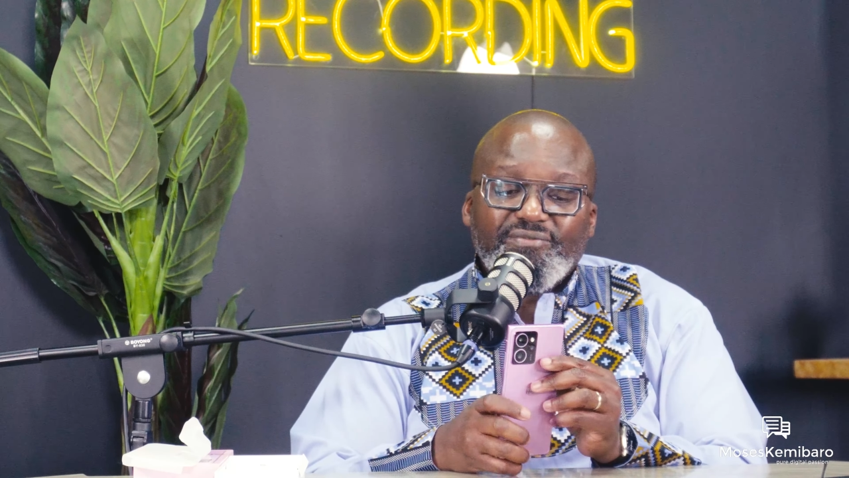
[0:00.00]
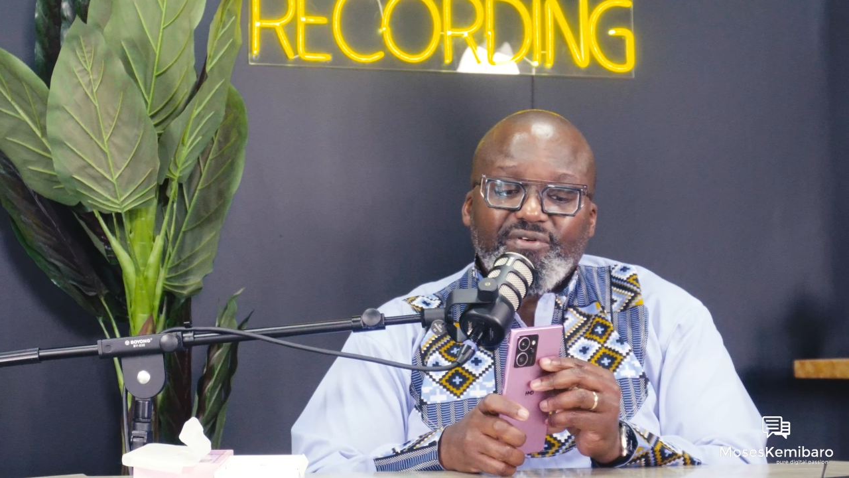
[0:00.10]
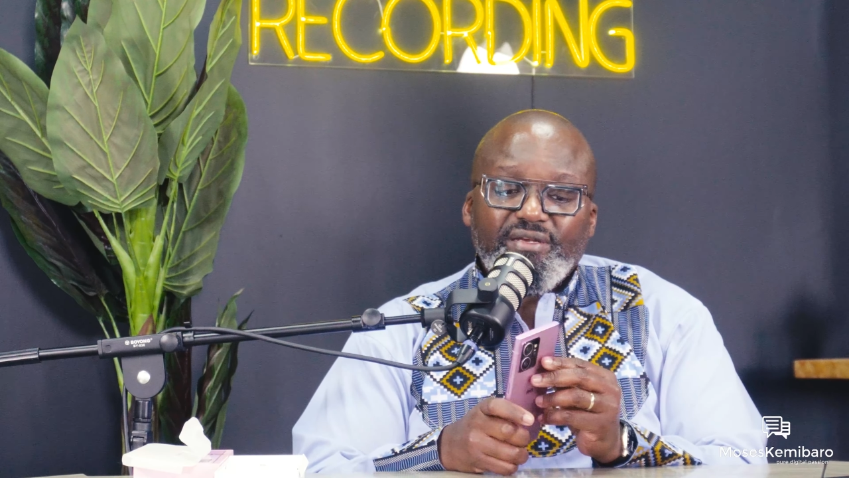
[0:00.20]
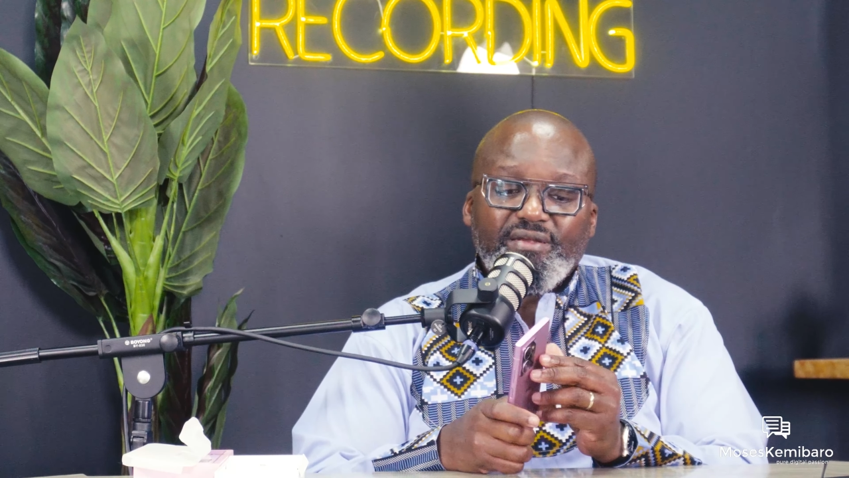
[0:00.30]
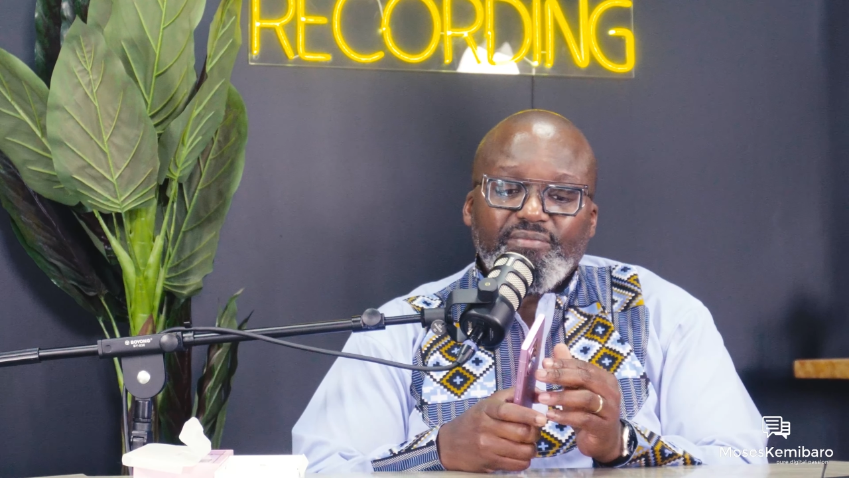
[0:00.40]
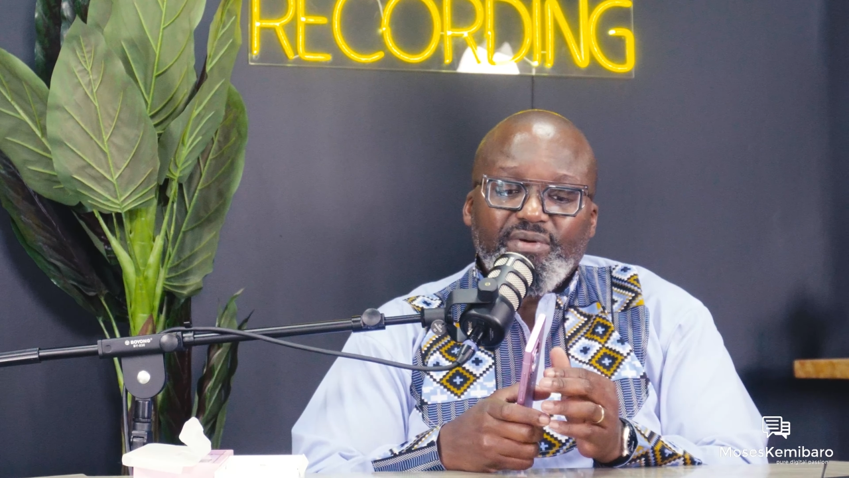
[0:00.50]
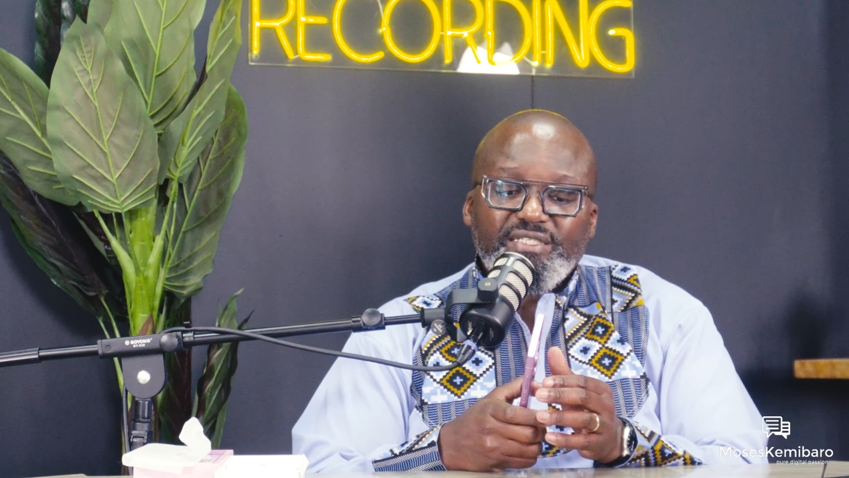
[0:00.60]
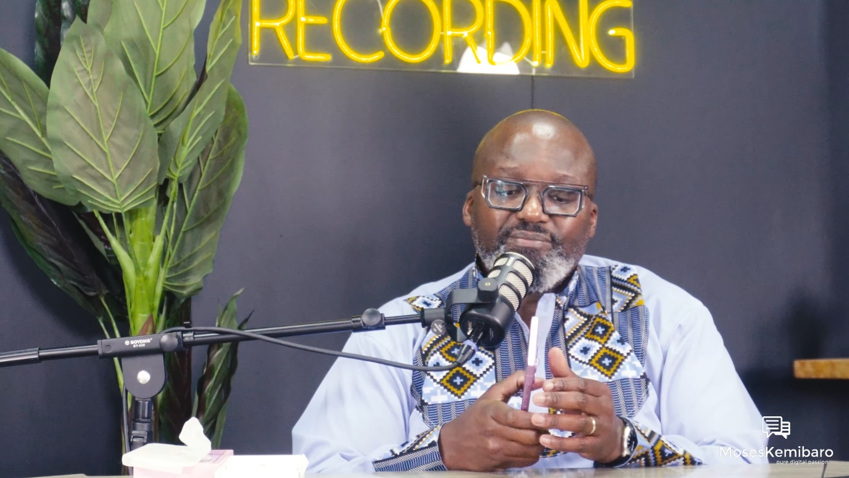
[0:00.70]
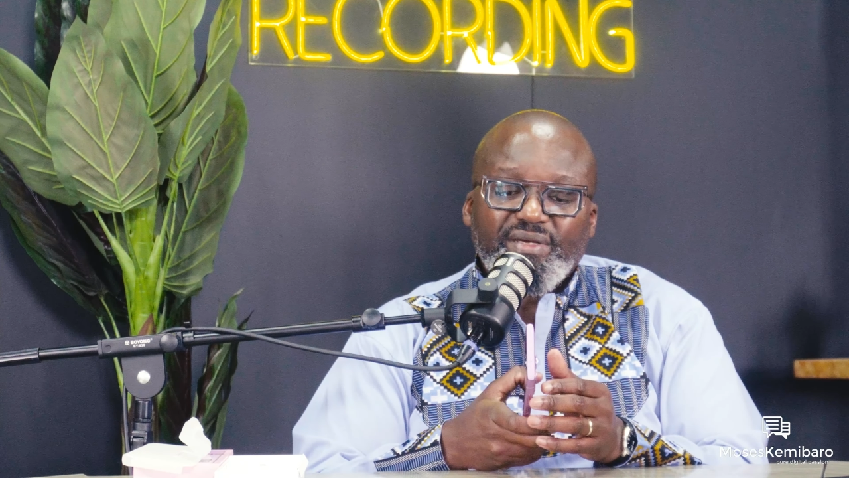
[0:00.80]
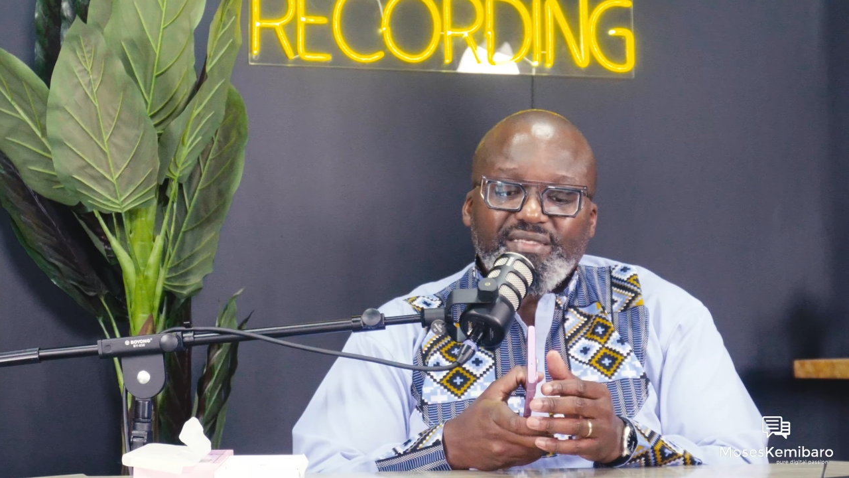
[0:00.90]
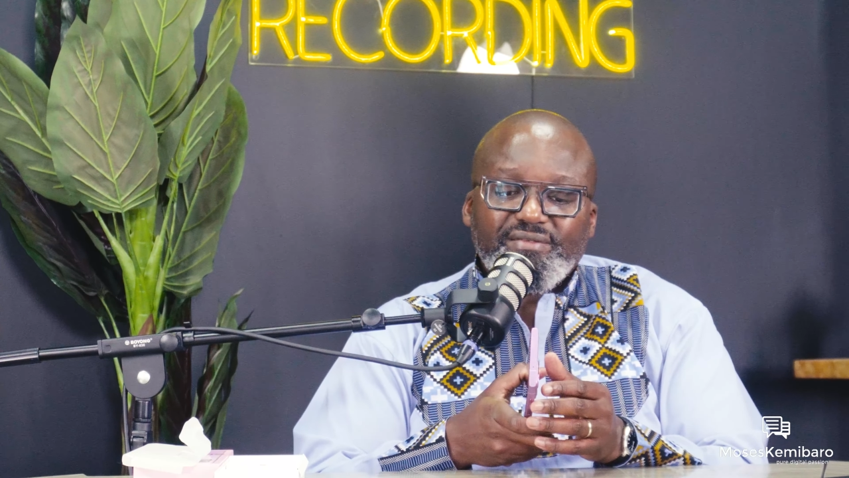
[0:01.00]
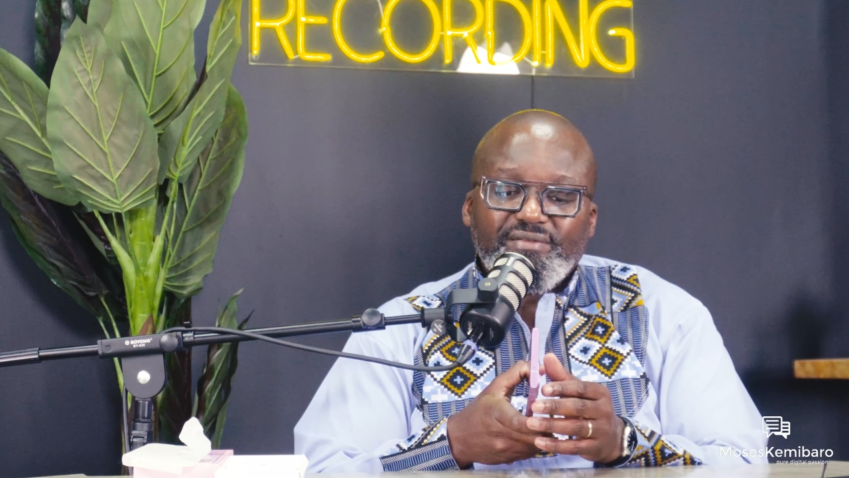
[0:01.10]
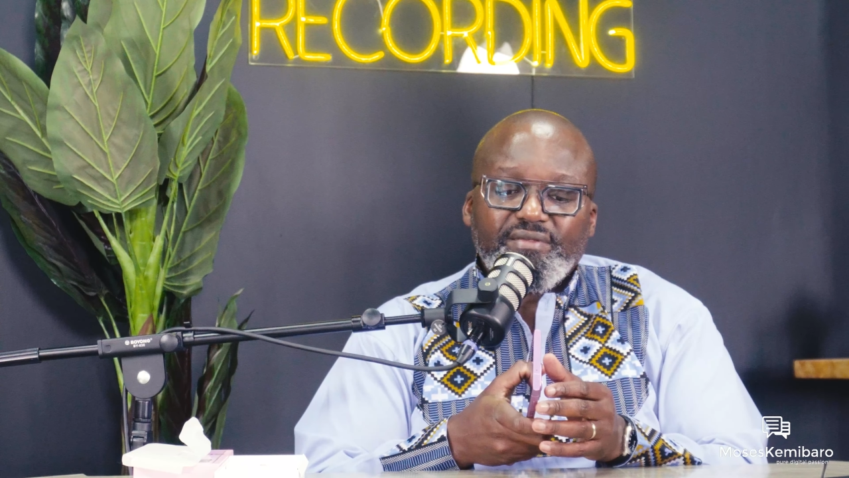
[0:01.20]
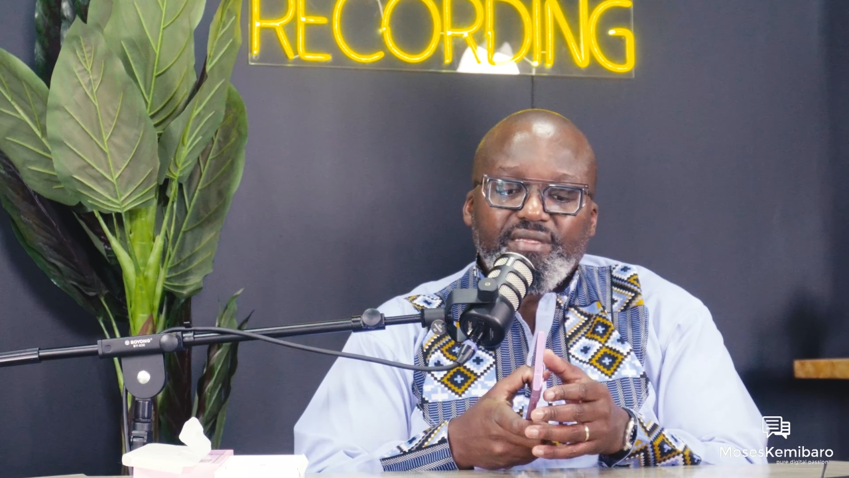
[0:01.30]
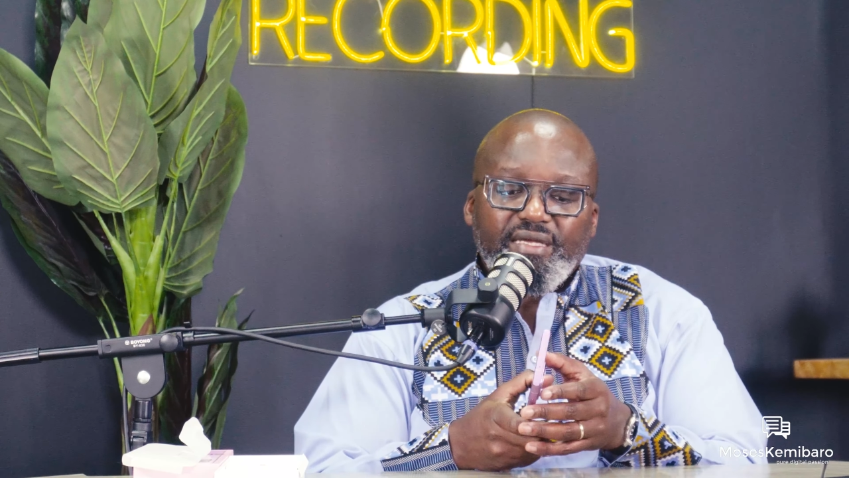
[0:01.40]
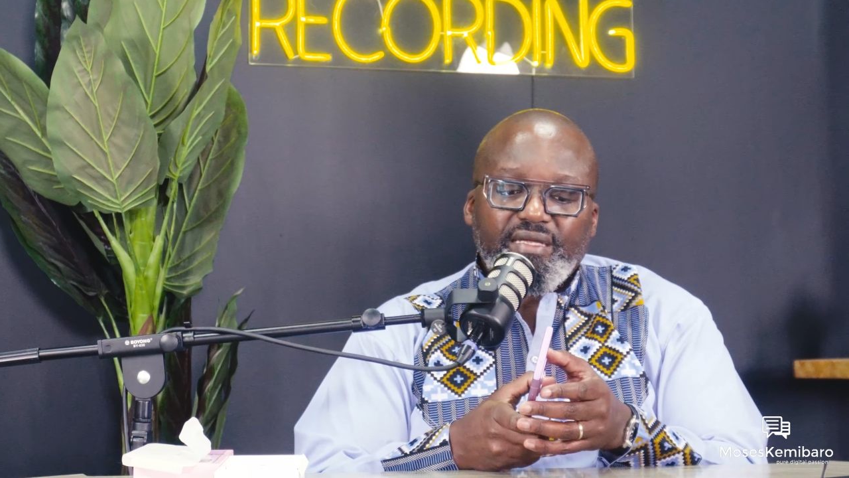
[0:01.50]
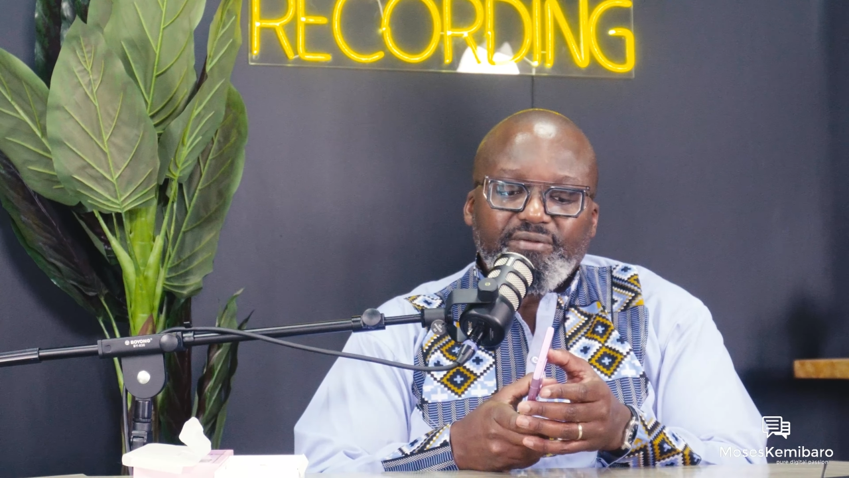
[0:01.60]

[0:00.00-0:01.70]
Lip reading: very much metal,